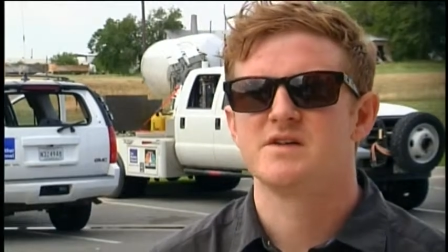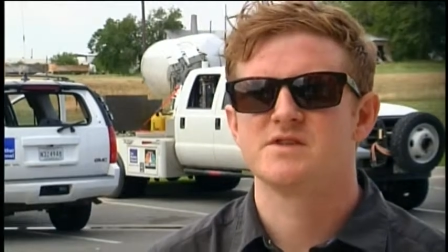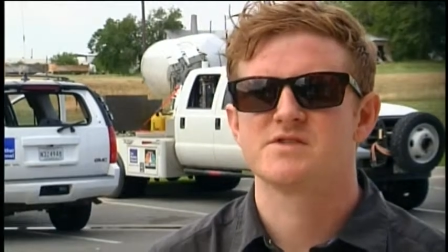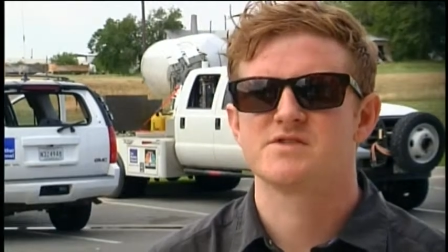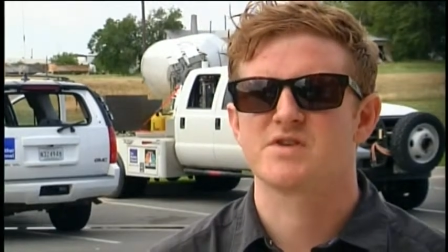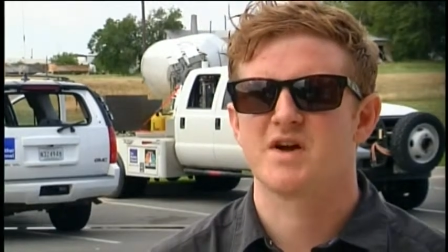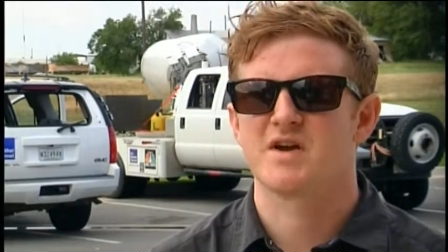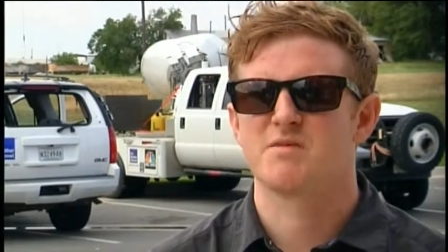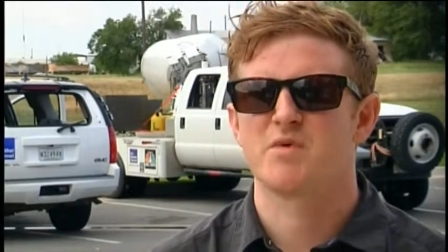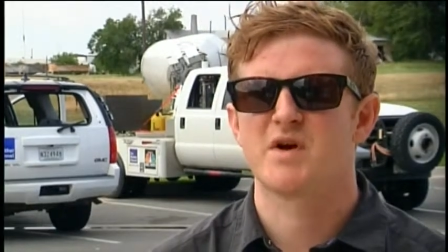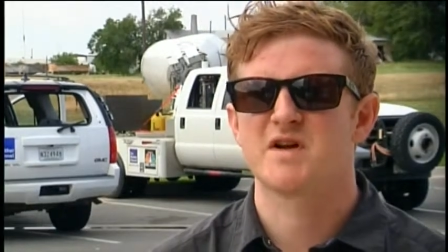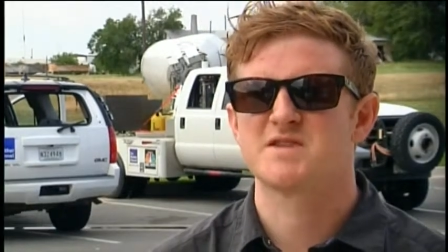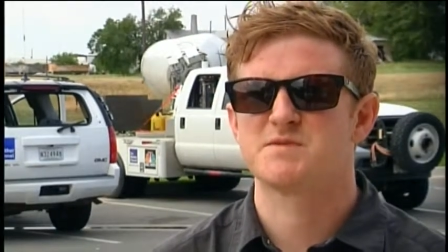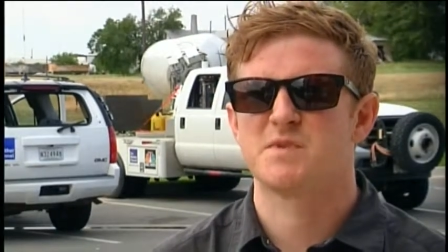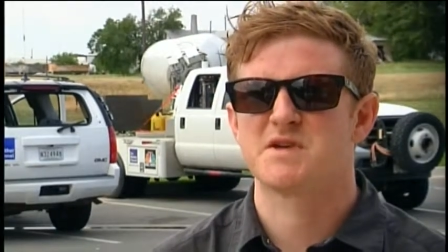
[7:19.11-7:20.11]
just trying to
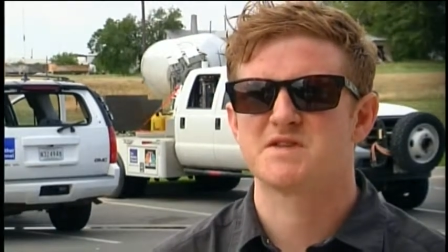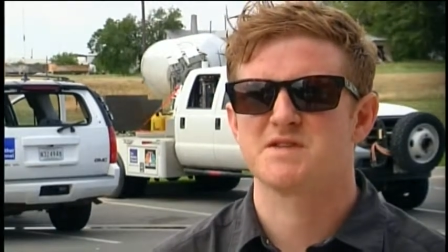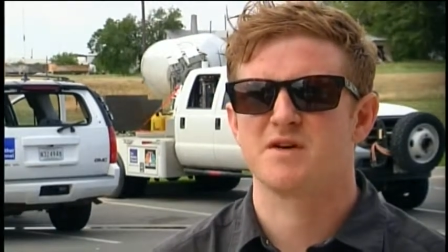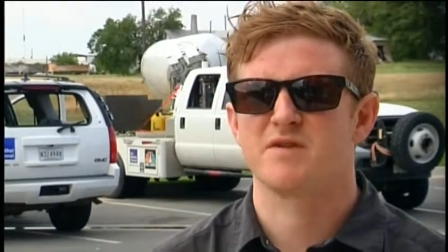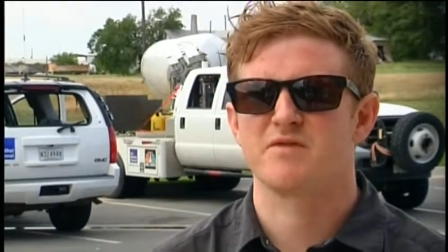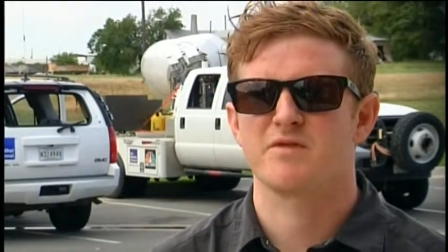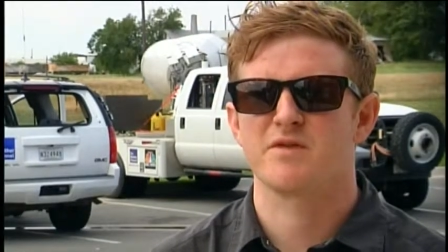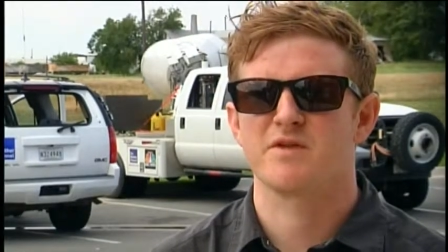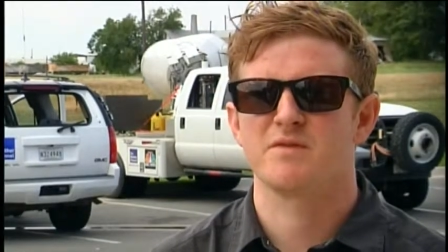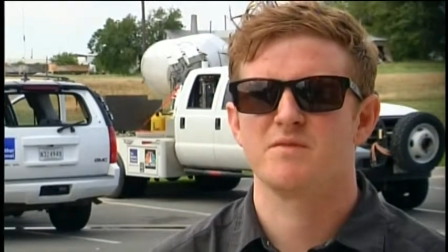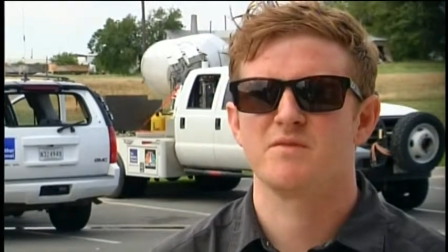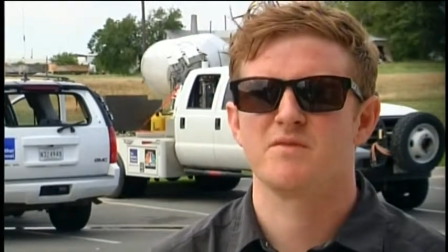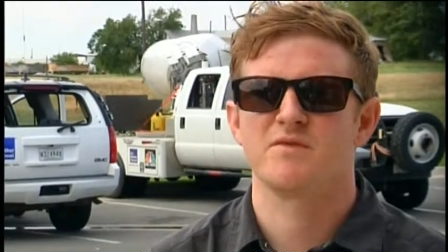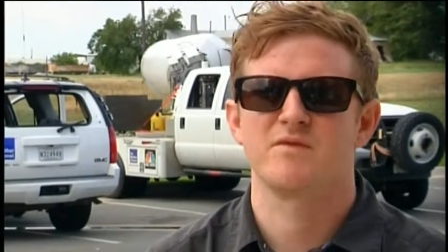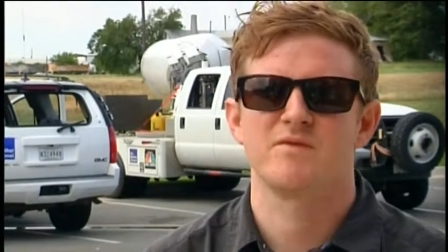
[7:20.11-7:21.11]
brace myself for the
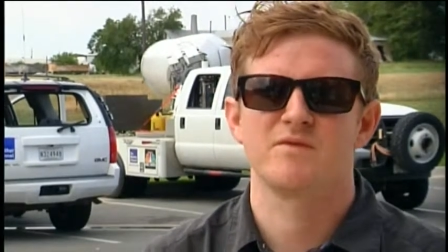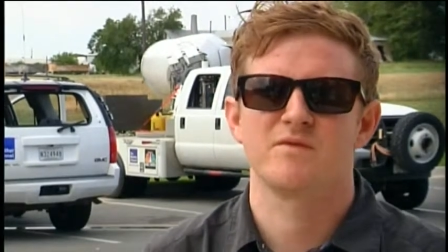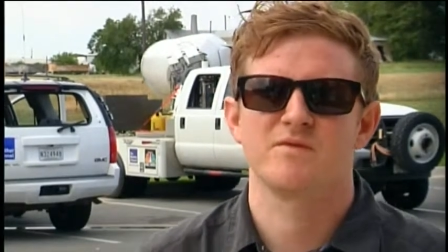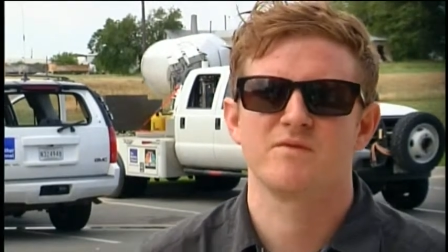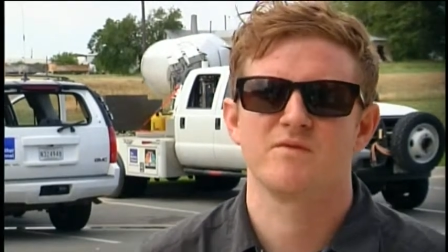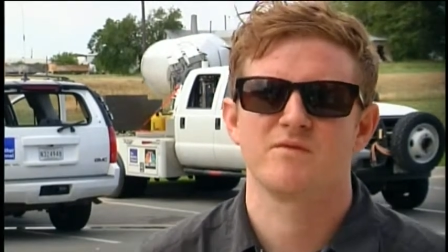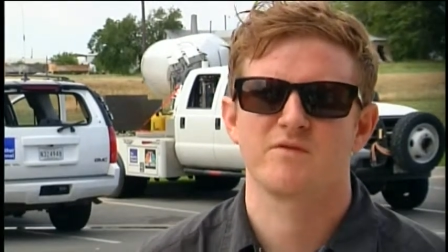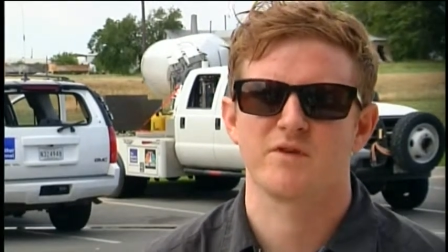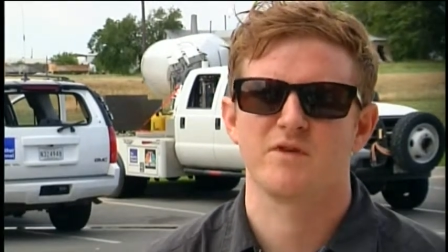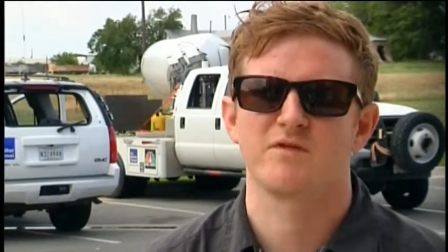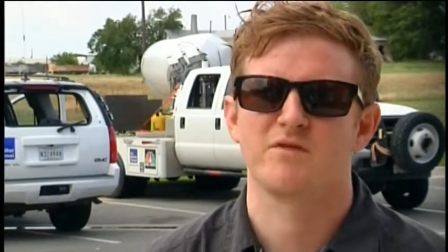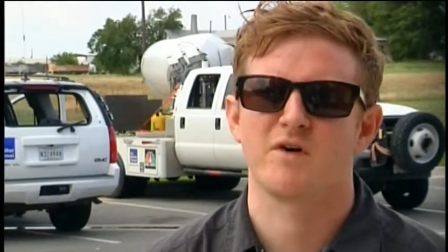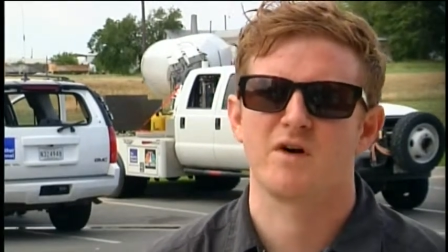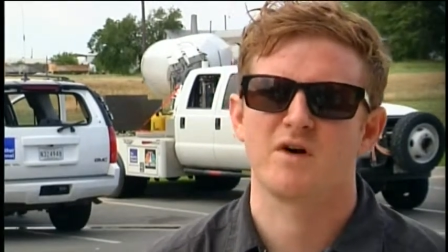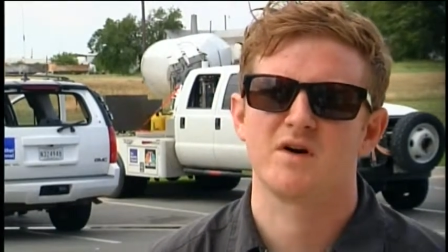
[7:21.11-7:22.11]
for the
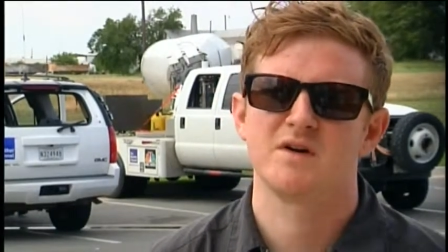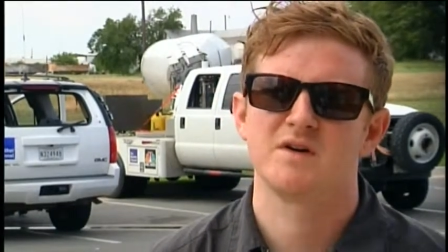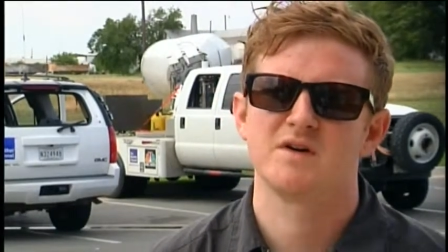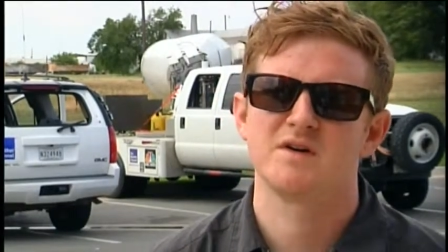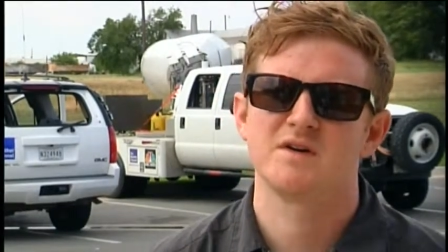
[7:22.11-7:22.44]
fall.